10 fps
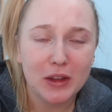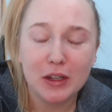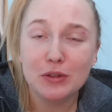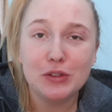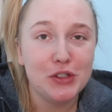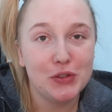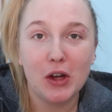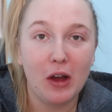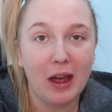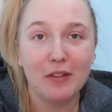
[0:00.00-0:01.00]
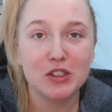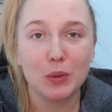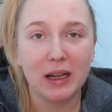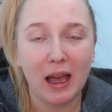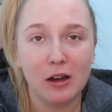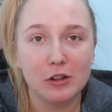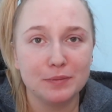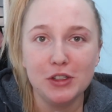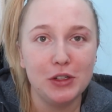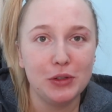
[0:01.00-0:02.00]
You do not have to work out
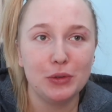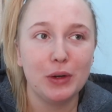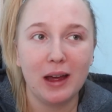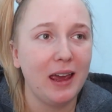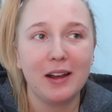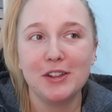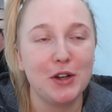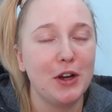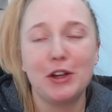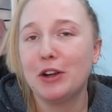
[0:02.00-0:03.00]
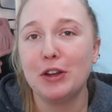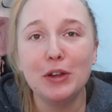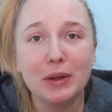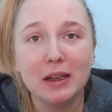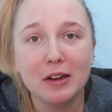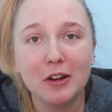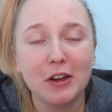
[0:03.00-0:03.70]
to kickstart your new year.